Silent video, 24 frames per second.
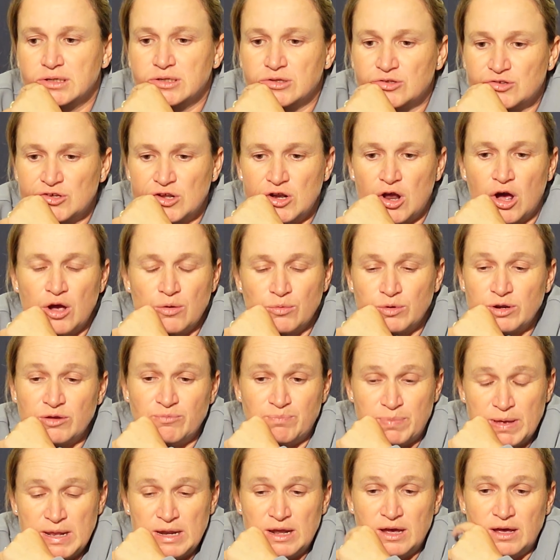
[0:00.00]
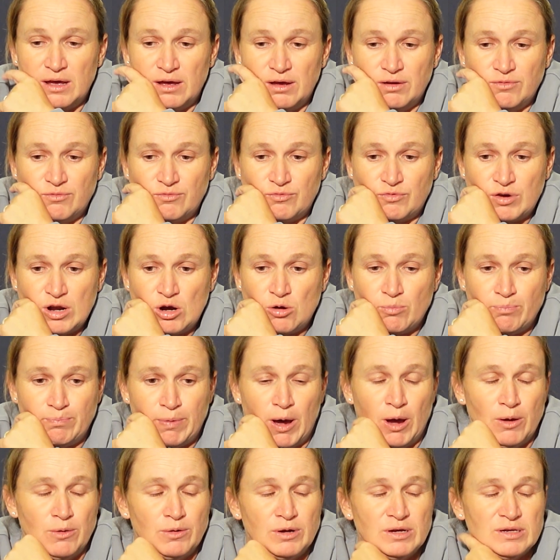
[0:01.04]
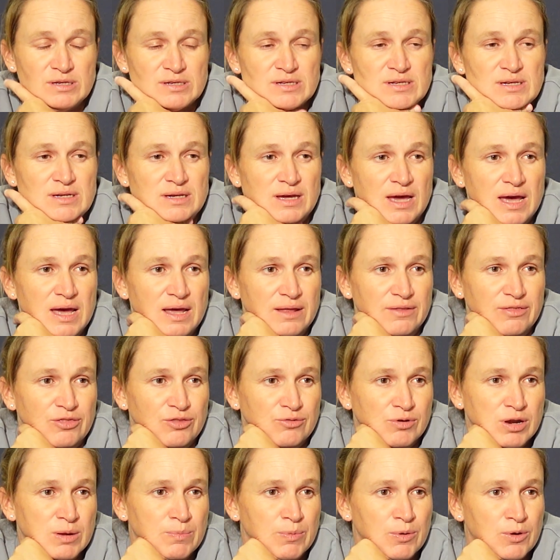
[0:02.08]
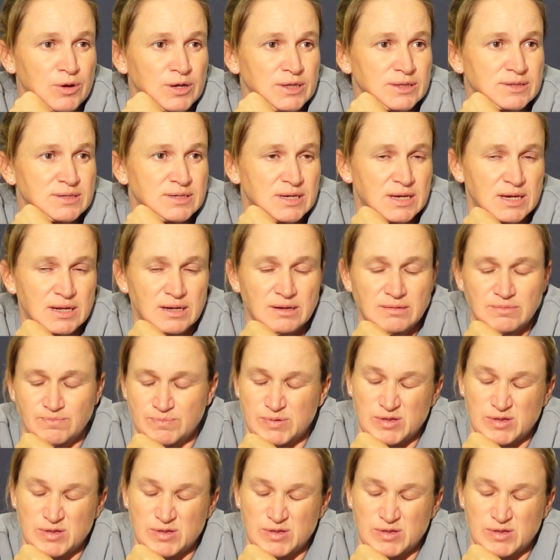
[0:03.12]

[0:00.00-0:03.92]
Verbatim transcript: tonight would have been a real bonus to get three points in.